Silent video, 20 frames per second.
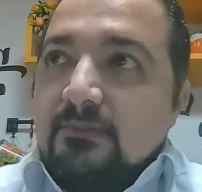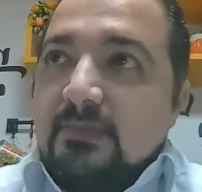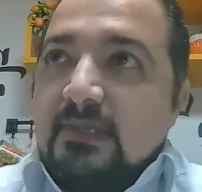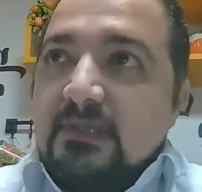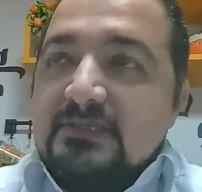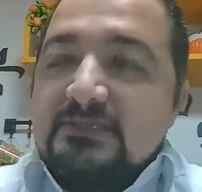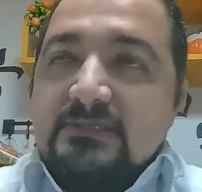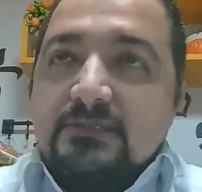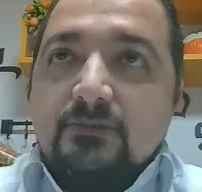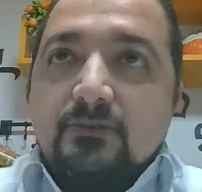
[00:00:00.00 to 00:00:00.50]

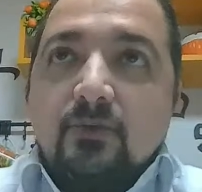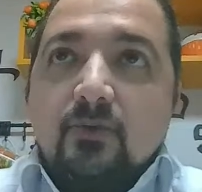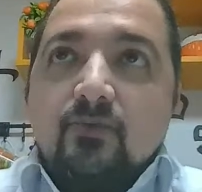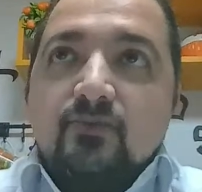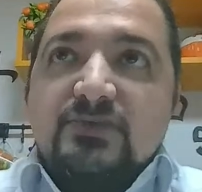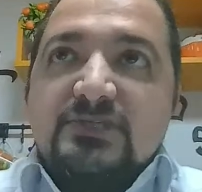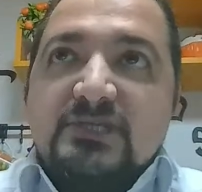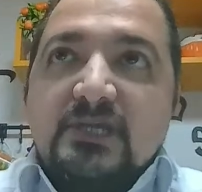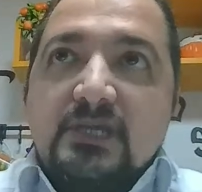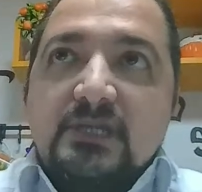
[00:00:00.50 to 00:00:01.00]
As you
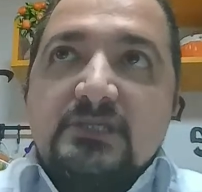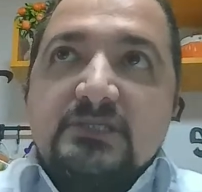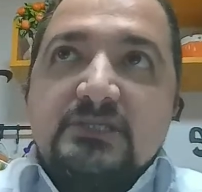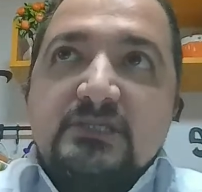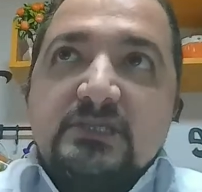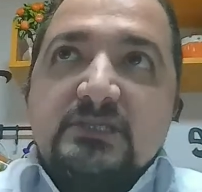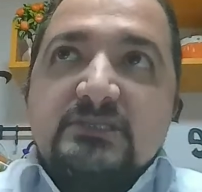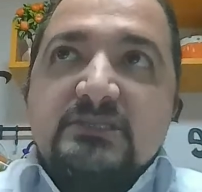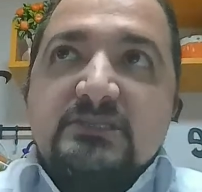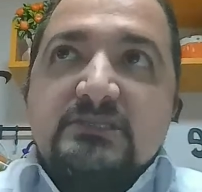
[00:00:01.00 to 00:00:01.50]
know,
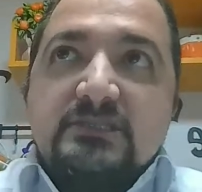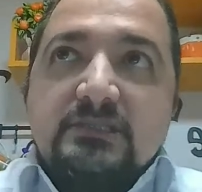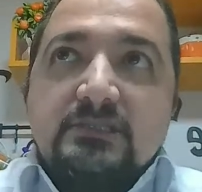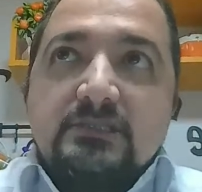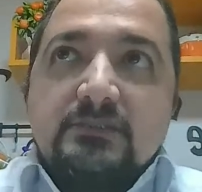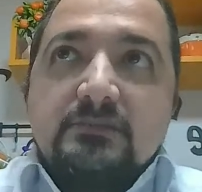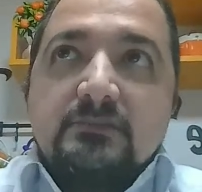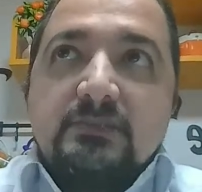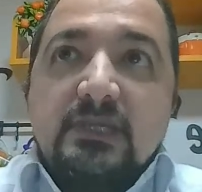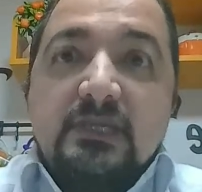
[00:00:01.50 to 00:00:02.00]
change is
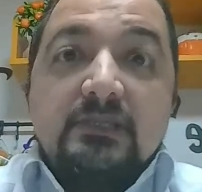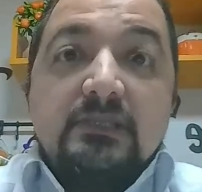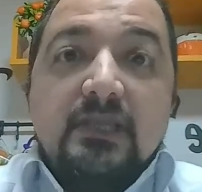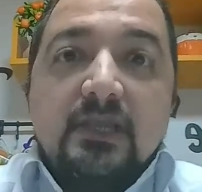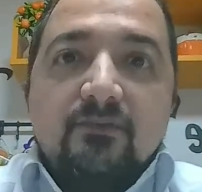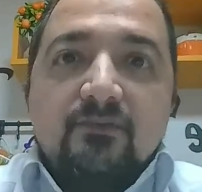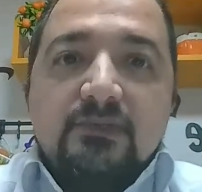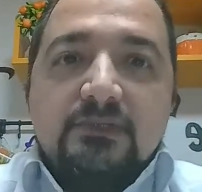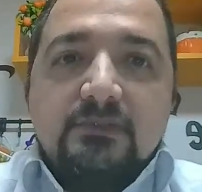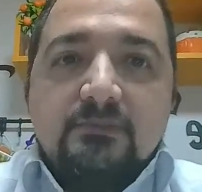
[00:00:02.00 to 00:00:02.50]

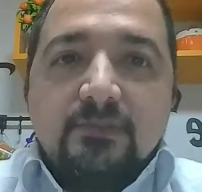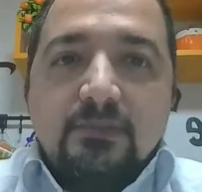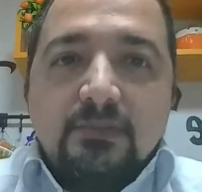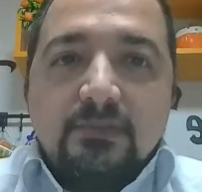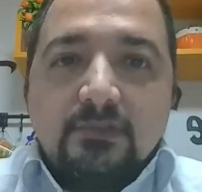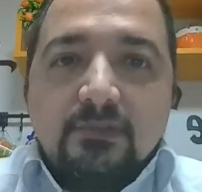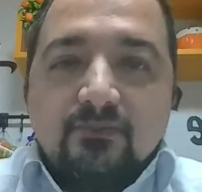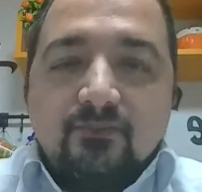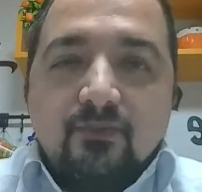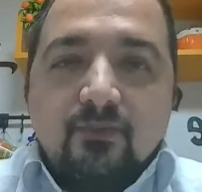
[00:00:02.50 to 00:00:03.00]

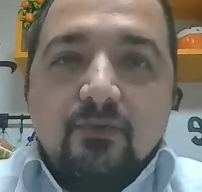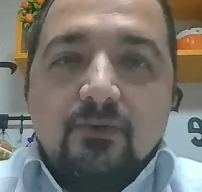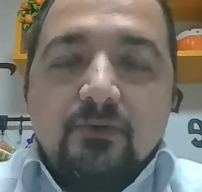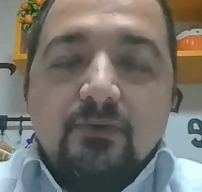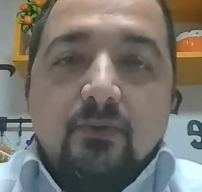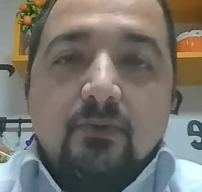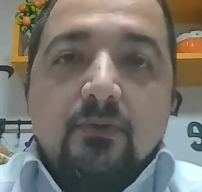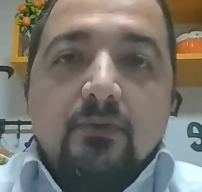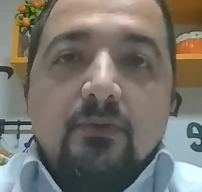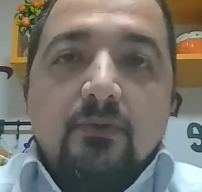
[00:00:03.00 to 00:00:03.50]
inevitable for
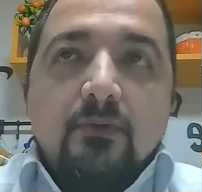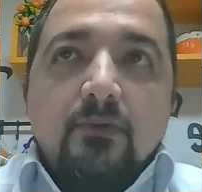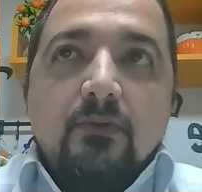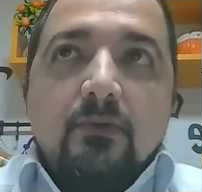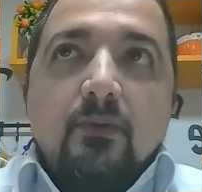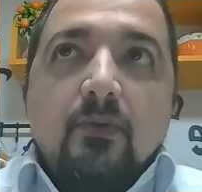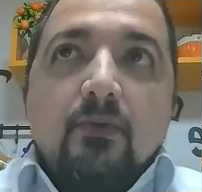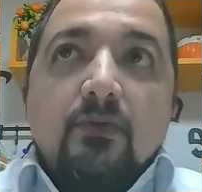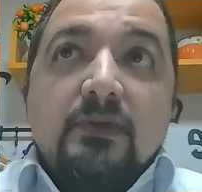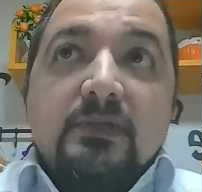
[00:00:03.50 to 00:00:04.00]
the
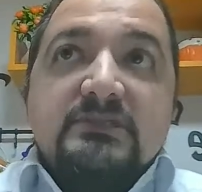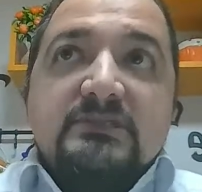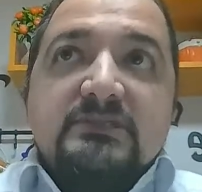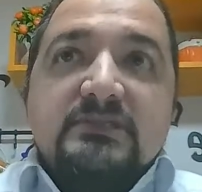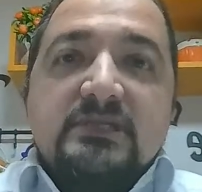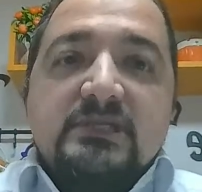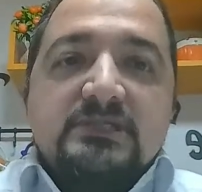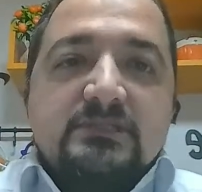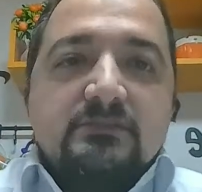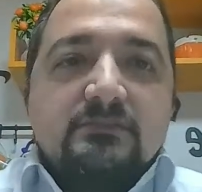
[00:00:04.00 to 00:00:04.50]

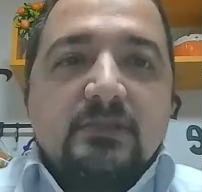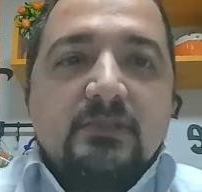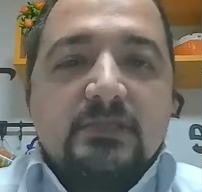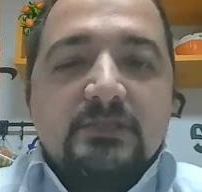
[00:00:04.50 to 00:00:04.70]
organization.